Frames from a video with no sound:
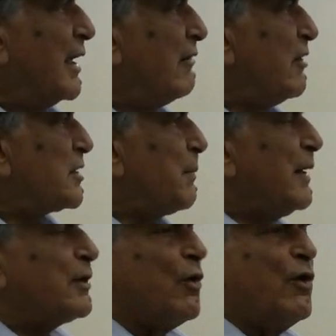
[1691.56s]
And we have
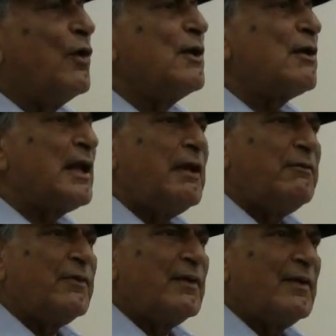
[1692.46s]
spent all our
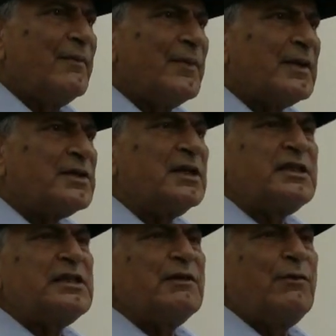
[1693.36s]
life
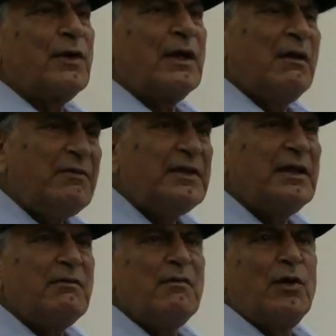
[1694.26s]
searching for
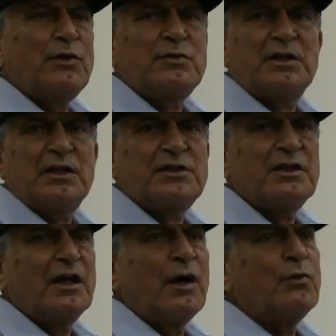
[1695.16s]
everything we want to search
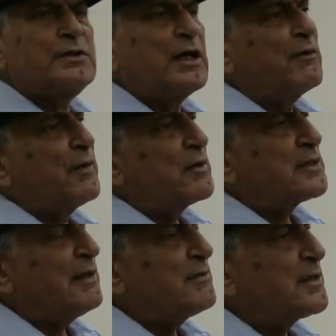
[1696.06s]
outside of
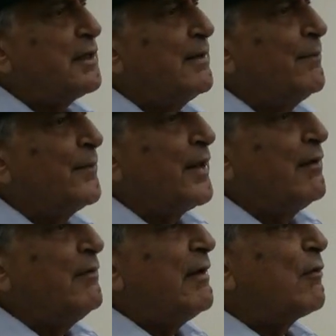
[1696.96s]
ourselves.
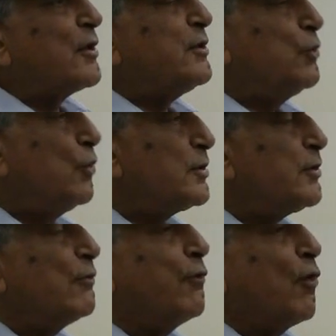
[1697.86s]
We have got used
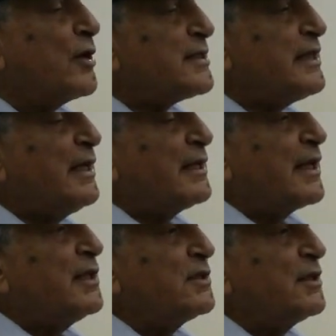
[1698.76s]
to focusing
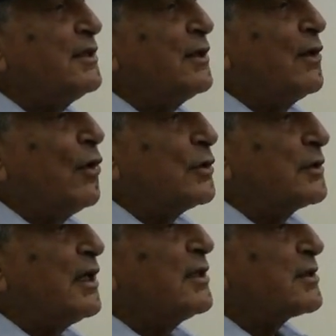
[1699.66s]
attention on
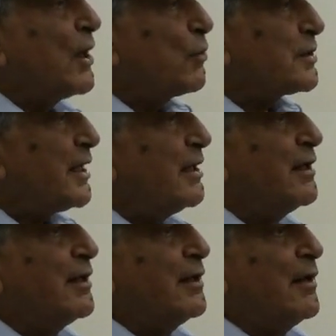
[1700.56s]
things outside.
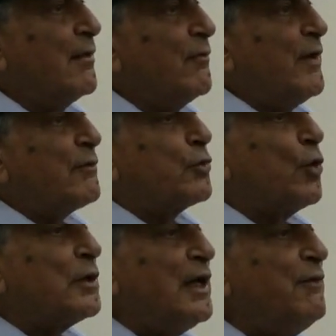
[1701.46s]
We have
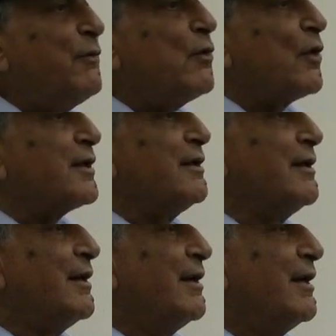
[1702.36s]
totally forgotten
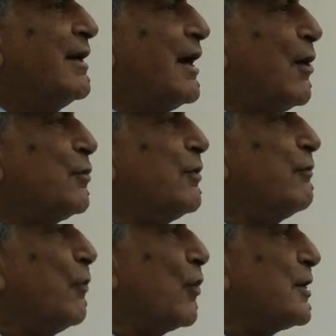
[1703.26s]
how to
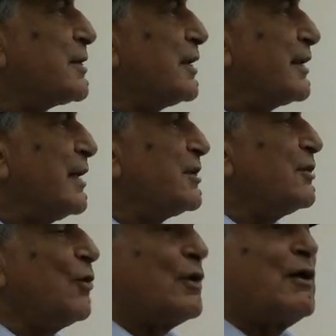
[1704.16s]
focus
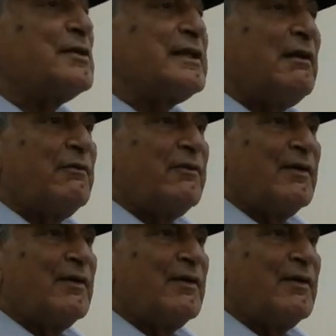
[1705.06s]
attention on ourselves.